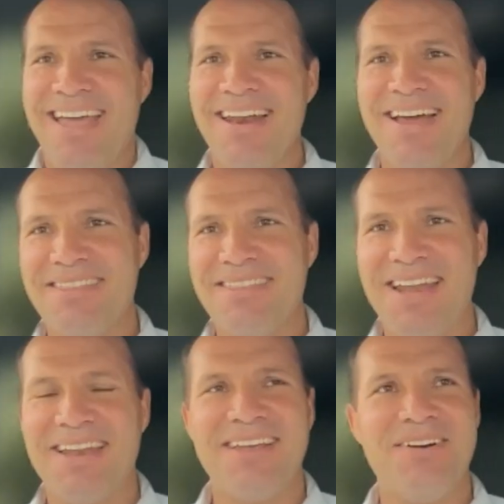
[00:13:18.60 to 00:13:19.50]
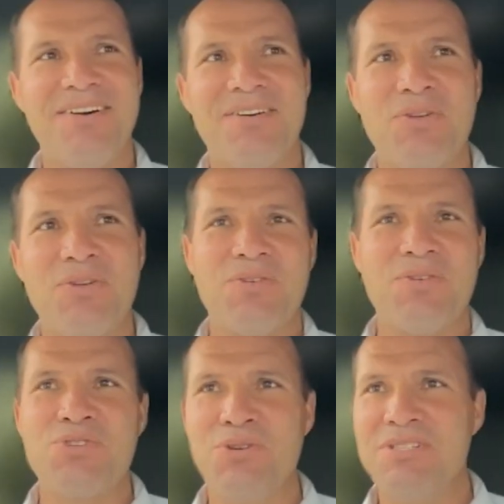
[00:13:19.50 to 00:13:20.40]
I thought, oh, the
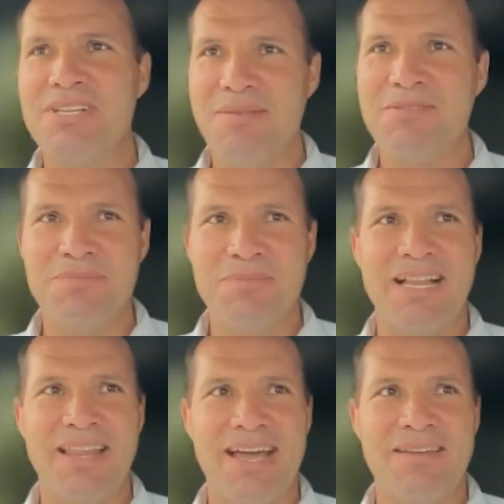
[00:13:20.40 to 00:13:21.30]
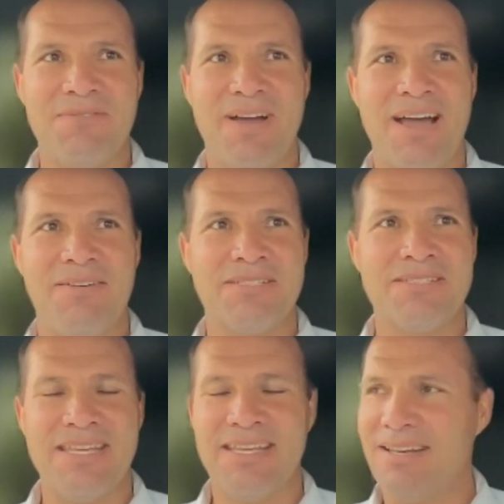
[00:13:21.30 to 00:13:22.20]
two times in my life, I was
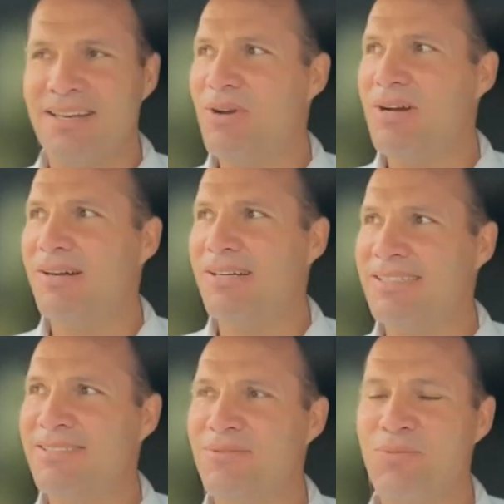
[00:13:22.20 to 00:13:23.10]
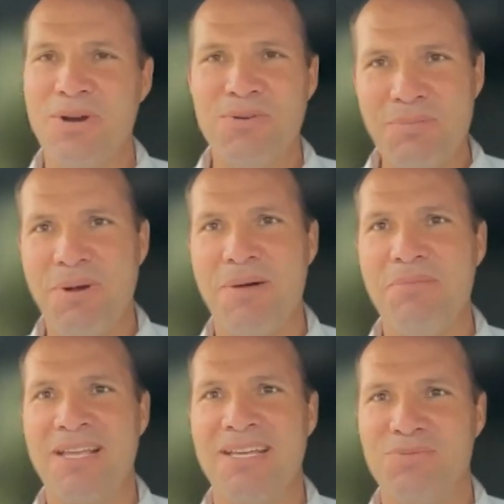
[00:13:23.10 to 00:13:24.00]
thinking, we're
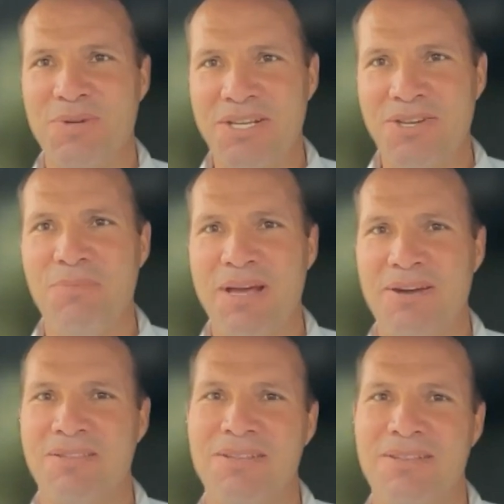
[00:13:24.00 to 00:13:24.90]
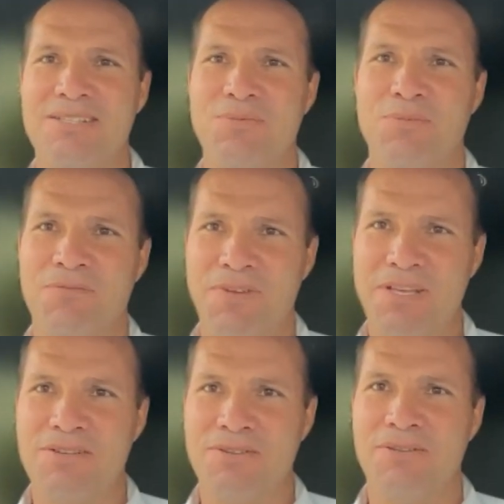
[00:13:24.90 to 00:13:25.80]
Republicans. We know better than this. We're
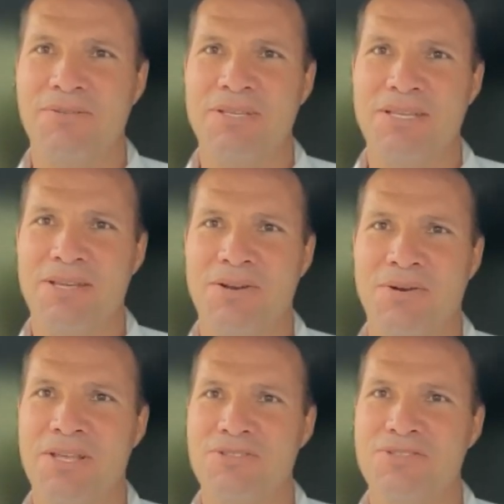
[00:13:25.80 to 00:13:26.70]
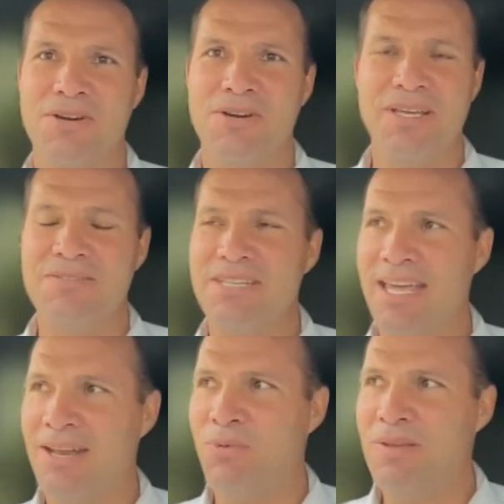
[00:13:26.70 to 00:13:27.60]
fiscal, conservatives,
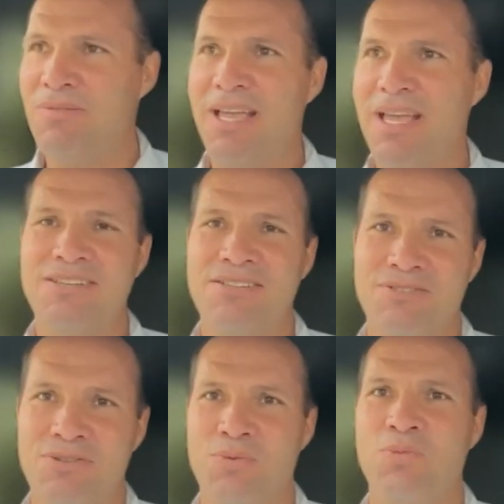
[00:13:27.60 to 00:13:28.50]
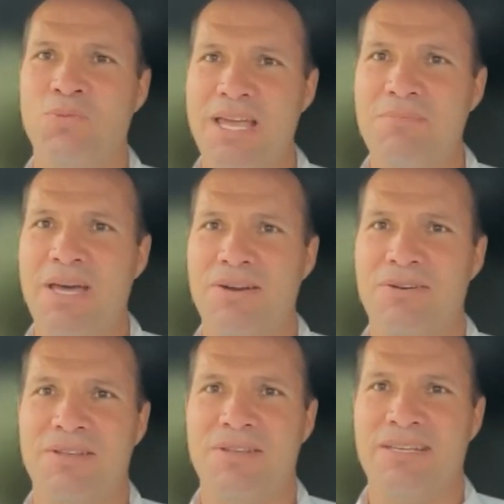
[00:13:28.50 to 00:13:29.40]
and we've got to do way better
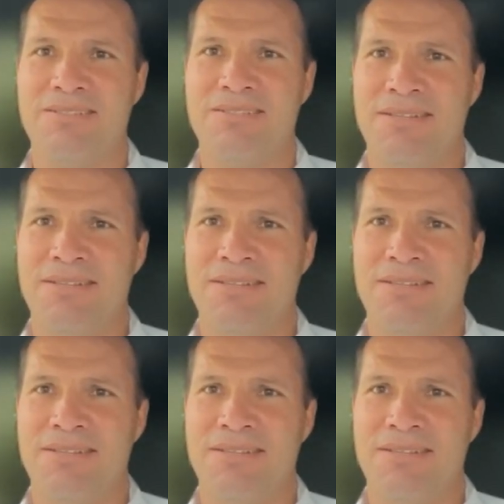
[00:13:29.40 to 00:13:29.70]
than this.